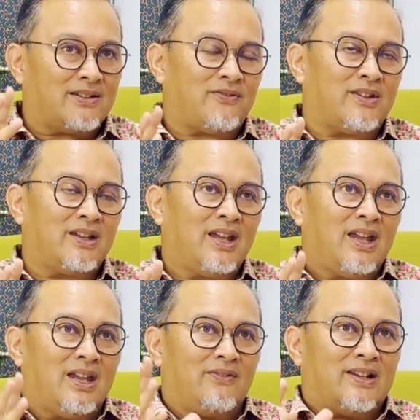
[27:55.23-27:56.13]
If
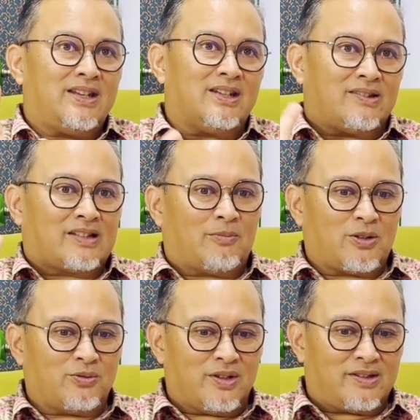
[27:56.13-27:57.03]
the leader is
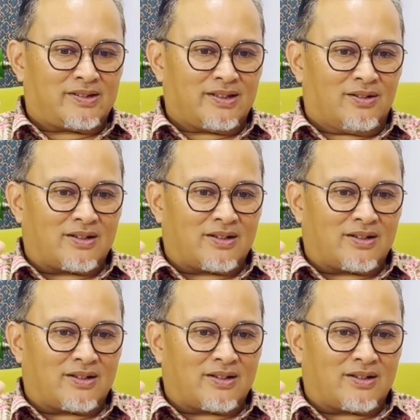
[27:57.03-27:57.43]
someone who is,